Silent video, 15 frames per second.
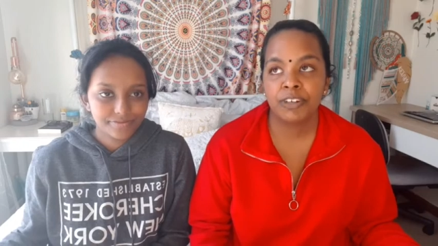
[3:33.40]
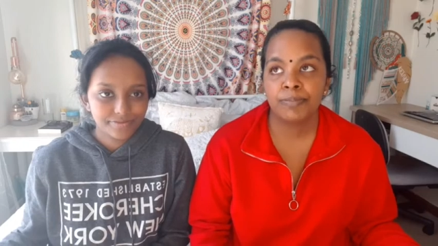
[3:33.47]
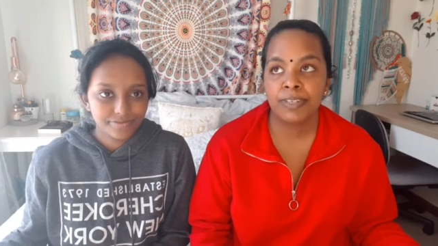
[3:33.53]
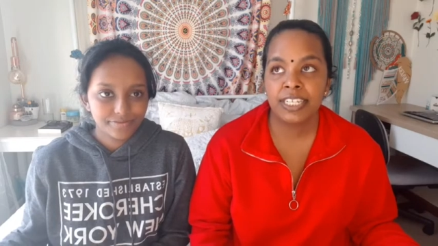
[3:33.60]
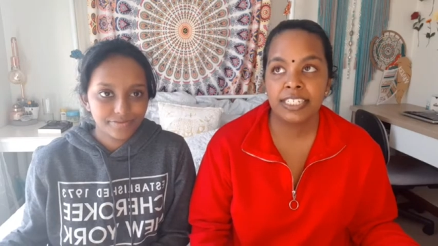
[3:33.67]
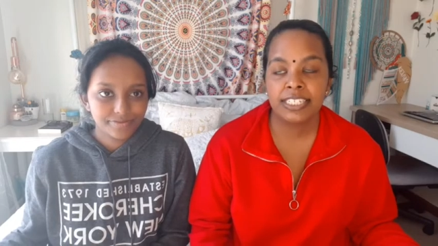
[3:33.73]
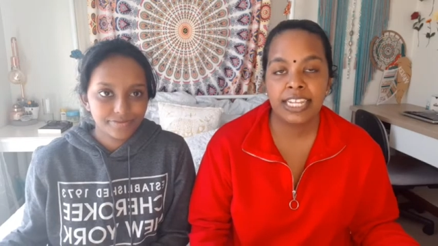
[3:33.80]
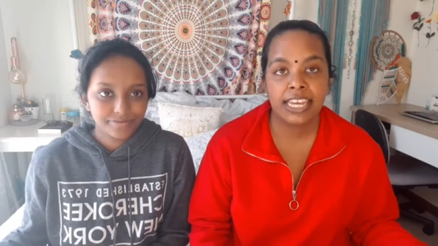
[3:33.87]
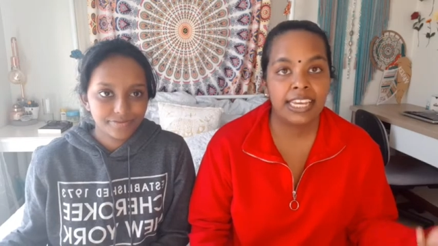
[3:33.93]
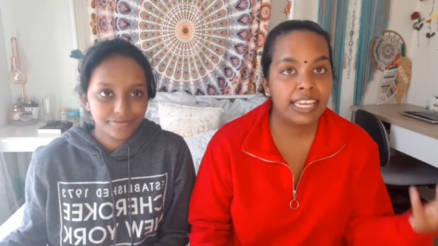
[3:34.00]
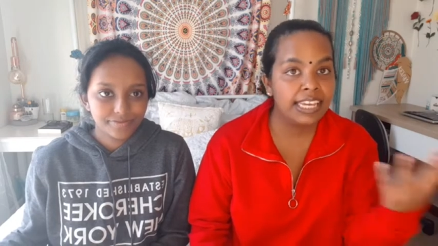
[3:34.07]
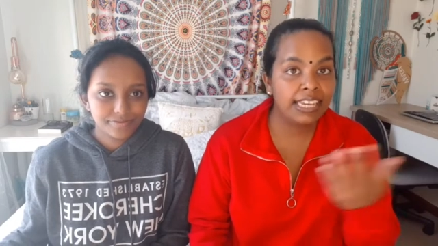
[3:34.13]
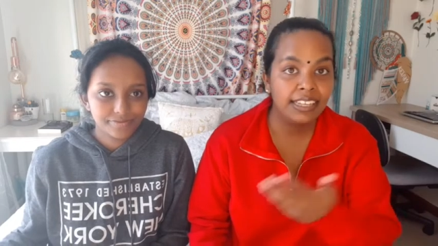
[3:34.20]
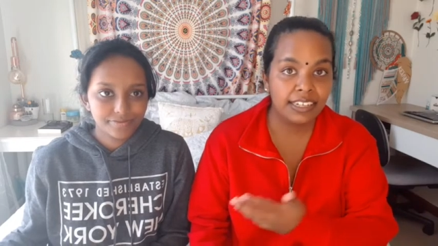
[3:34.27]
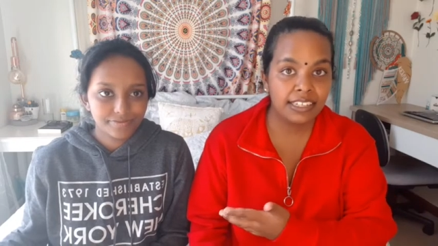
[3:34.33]
Speaker 1: from, let's say,
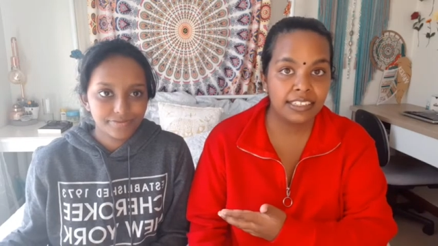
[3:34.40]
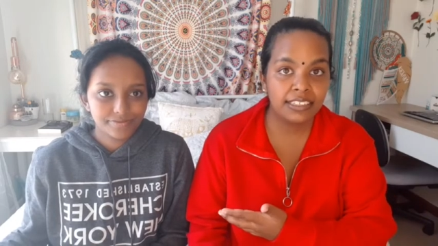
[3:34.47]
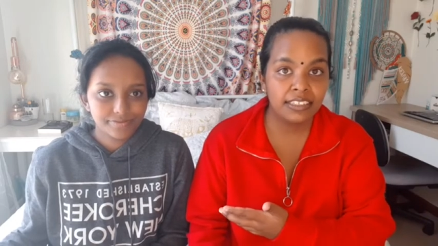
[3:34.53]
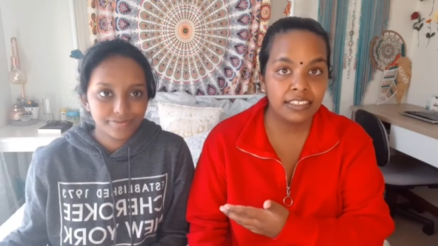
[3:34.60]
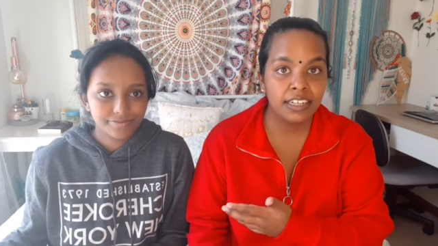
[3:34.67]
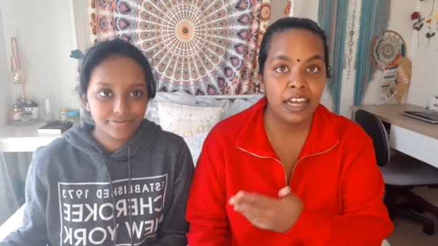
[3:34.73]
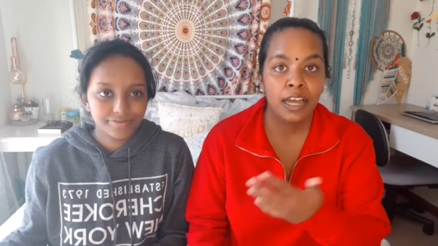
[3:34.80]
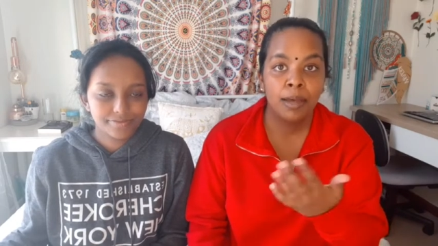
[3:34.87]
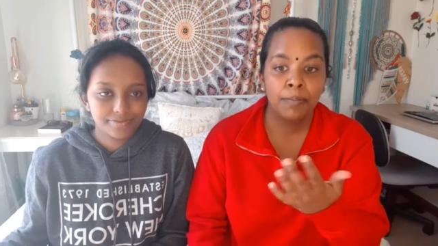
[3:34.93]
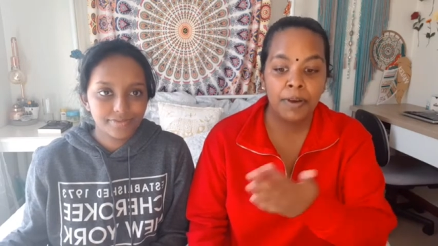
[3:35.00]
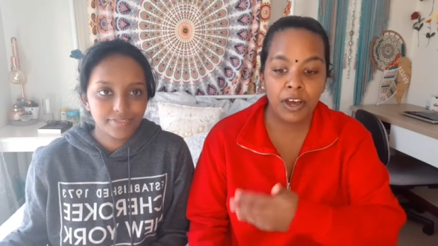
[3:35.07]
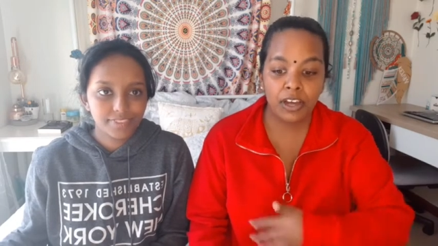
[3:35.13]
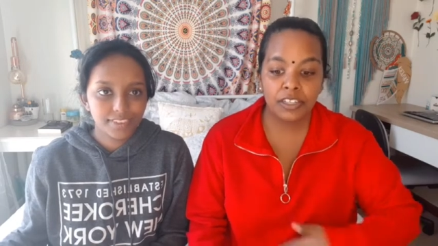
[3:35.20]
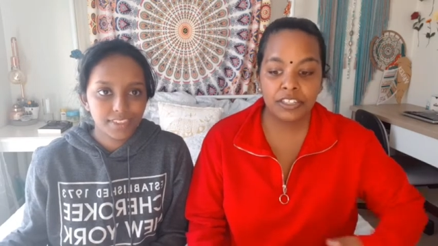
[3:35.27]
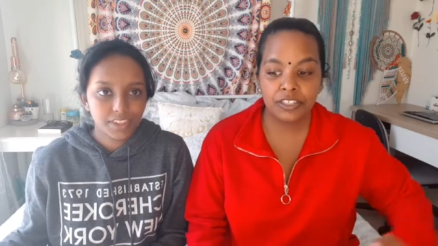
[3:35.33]
England,
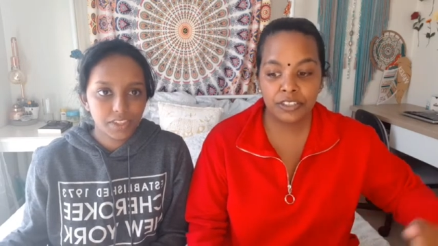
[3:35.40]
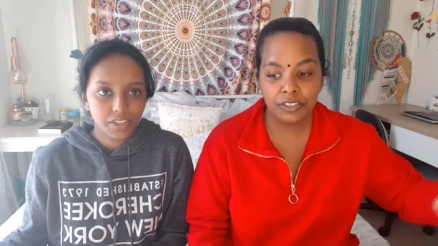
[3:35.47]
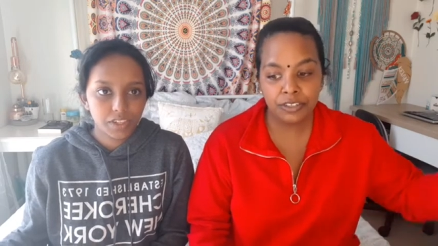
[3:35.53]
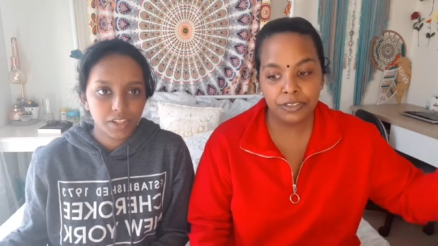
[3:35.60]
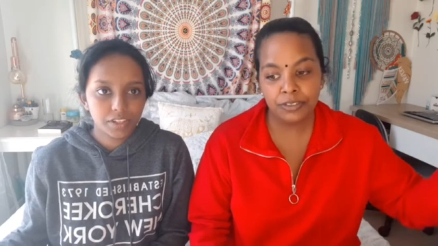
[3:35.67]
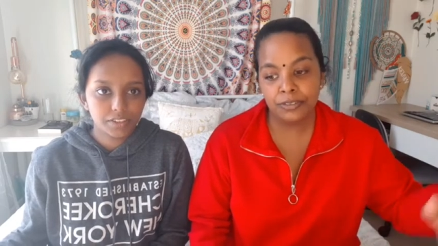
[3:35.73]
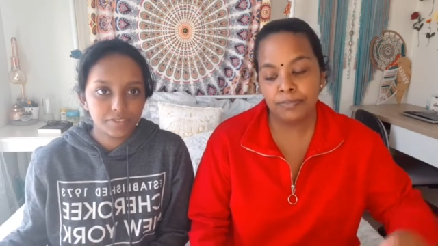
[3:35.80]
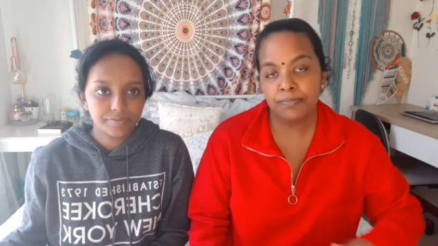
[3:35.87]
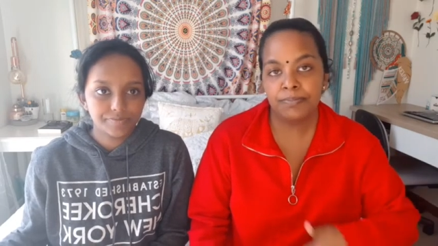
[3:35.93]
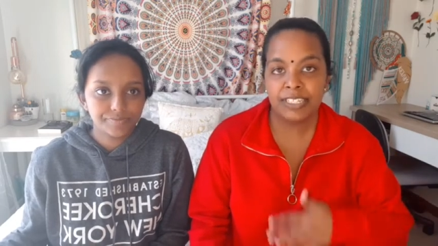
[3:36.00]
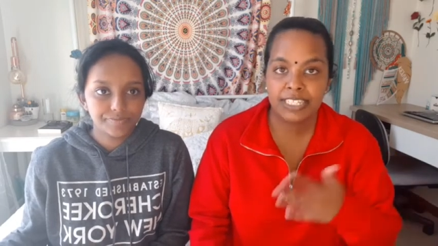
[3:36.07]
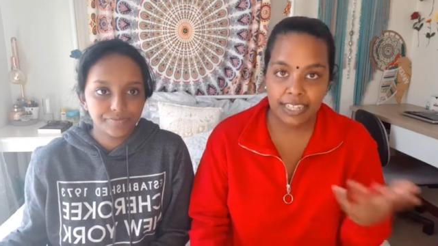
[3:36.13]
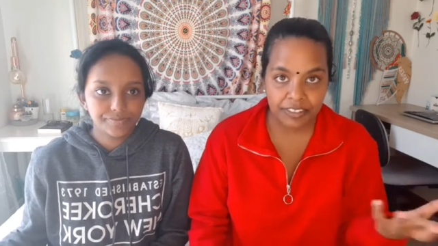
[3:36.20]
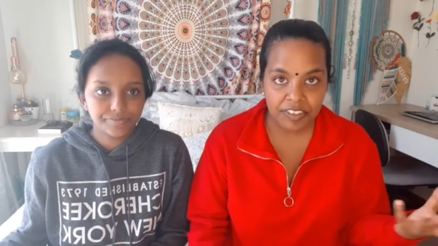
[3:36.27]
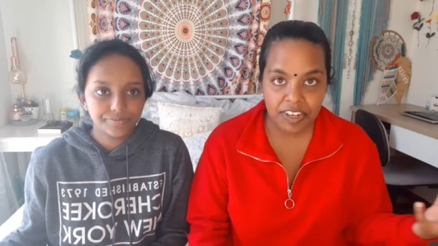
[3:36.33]
pass through the
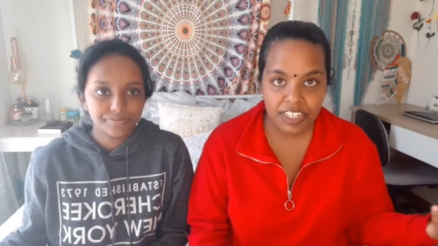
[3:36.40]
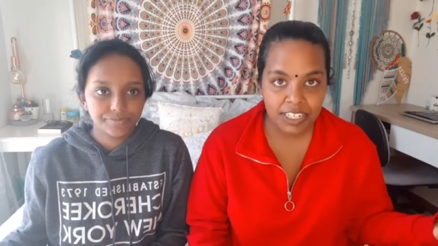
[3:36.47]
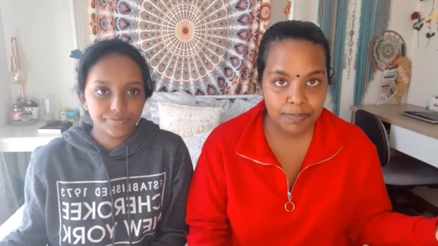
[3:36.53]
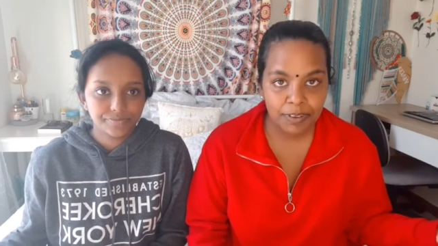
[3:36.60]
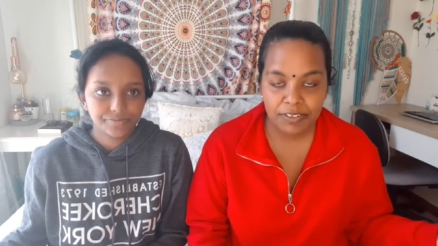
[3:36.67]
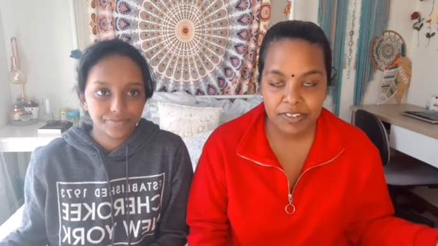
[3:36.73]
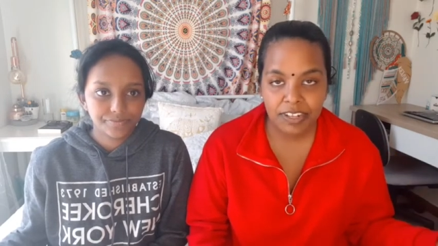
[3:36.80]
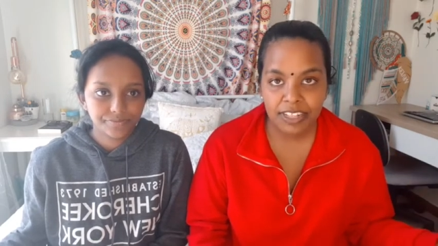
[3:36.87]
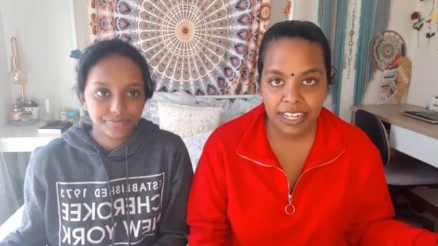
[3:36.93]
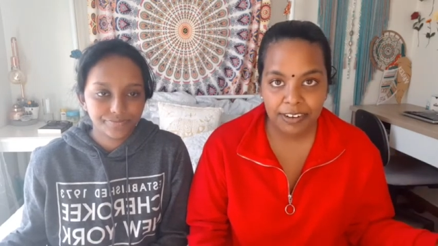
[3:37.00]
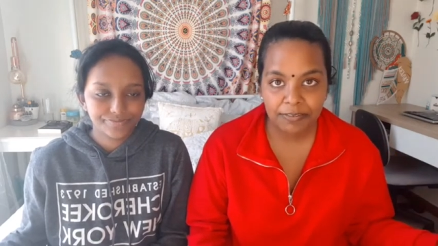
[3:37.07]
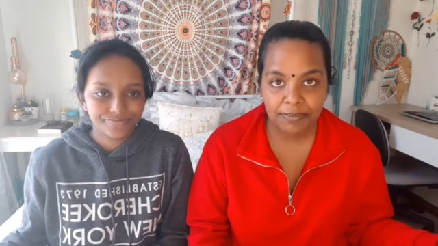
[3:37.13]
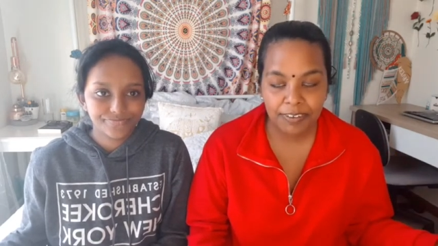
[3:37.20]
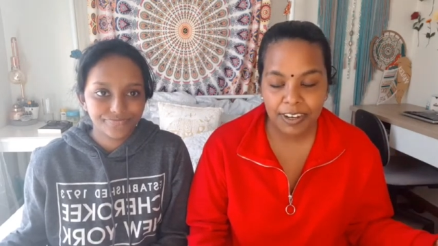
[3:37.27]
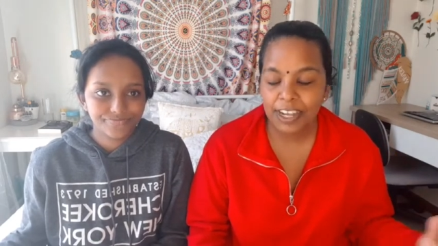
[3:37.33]
southern tip of South Af
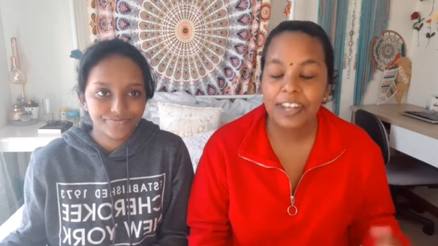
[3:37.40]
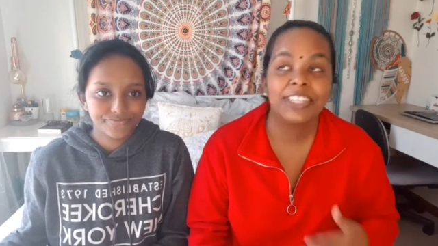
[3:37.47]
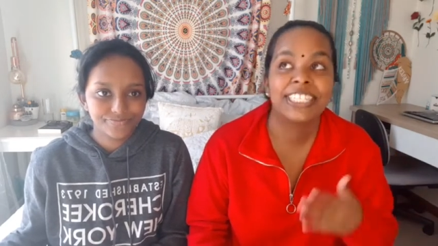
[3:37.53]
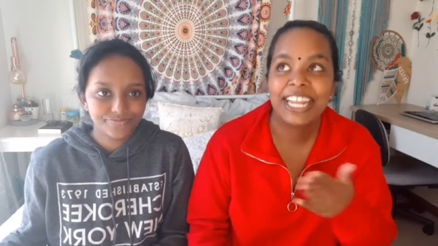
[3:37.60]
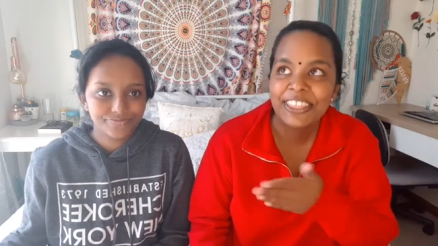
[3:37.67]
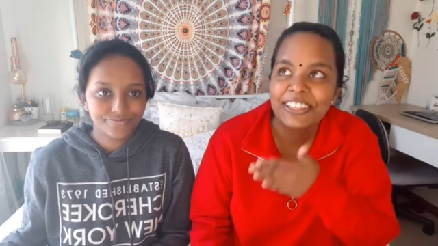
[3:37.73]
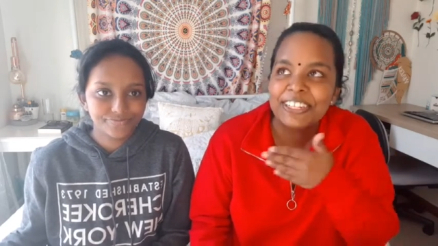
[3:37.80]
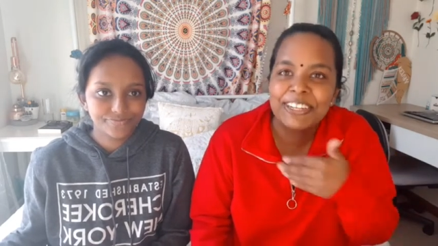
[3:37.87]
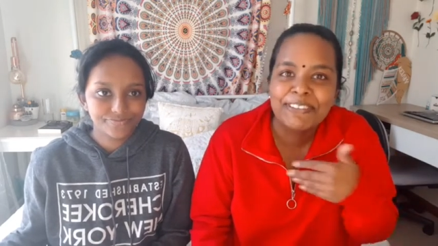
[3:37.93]
southern